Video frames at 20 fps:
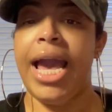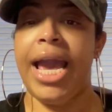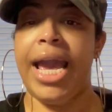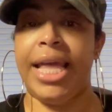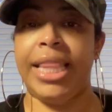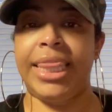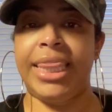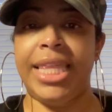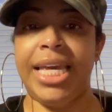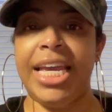
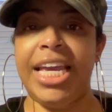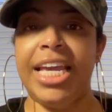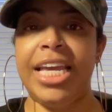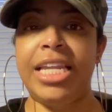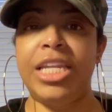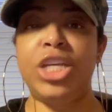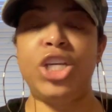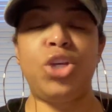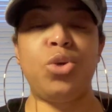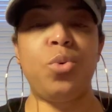And
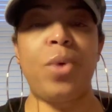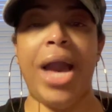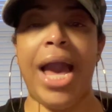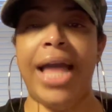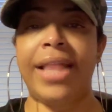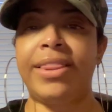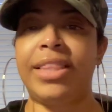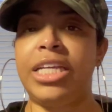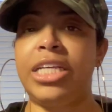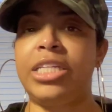then you
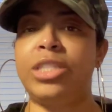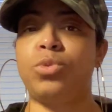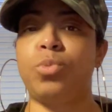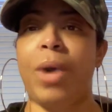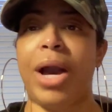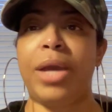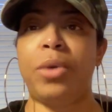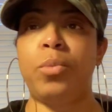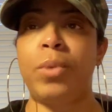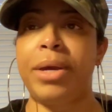had these
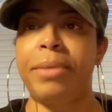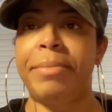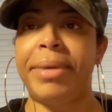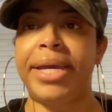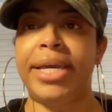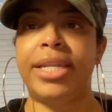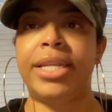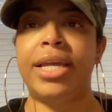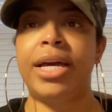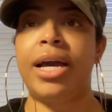white
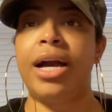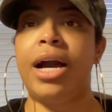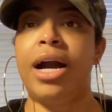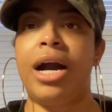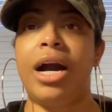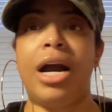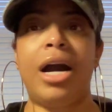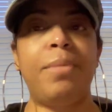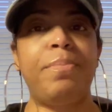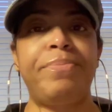women
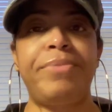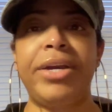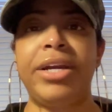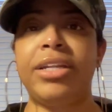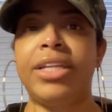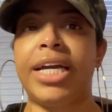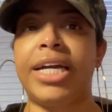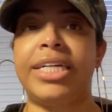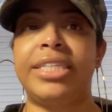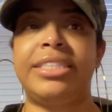up
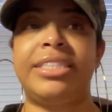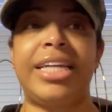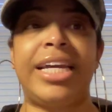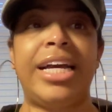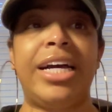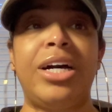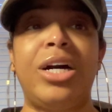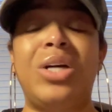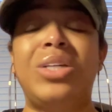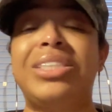there like
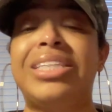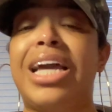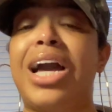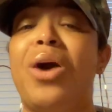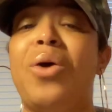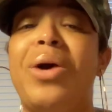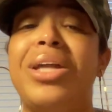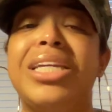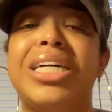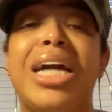Adele saying,
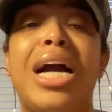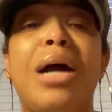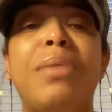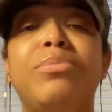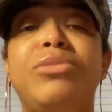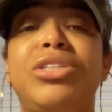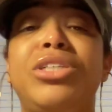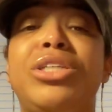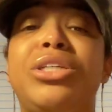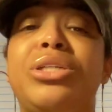Oh, I look
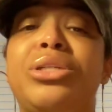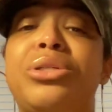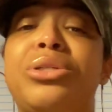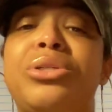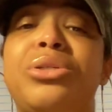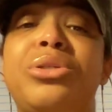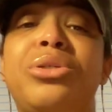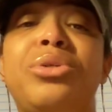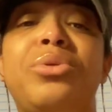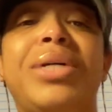up to
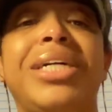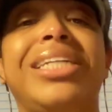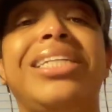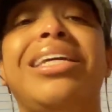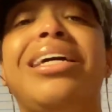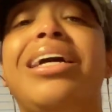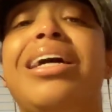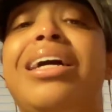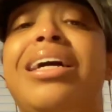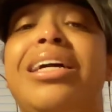you and
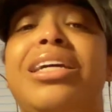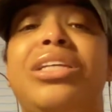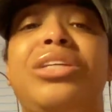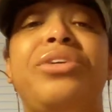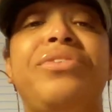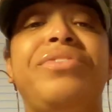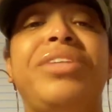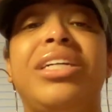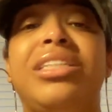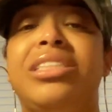
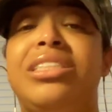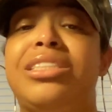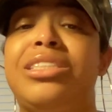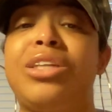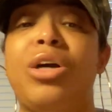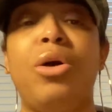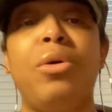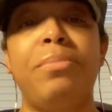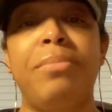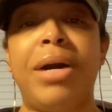you've done
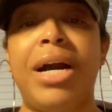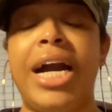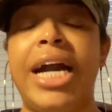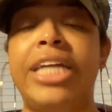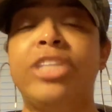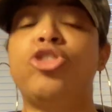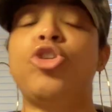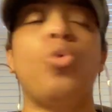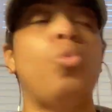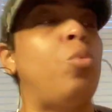so
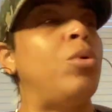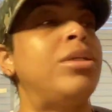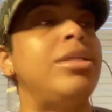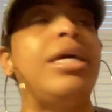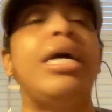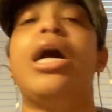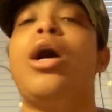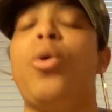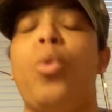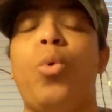much. Well,
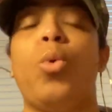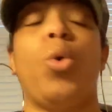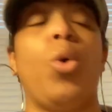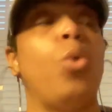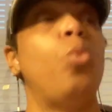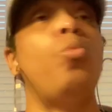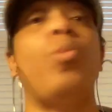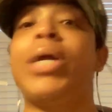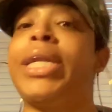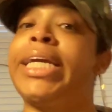
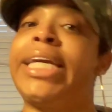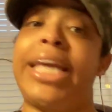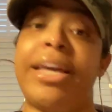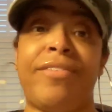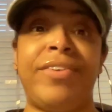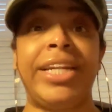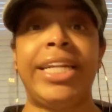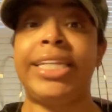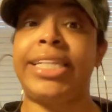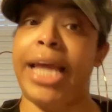wouldn't
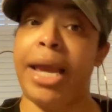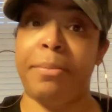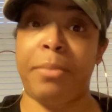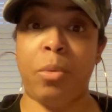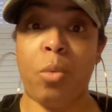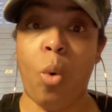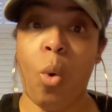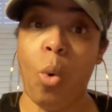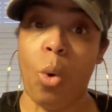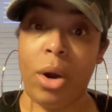give her the damn
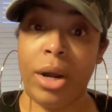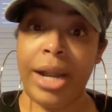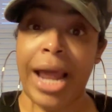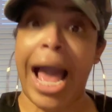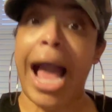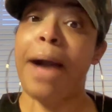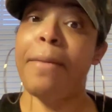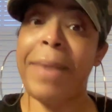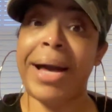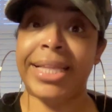award.
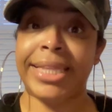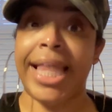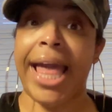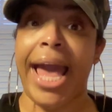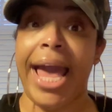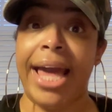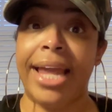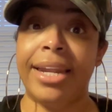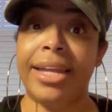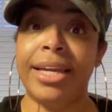How about
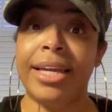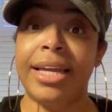that?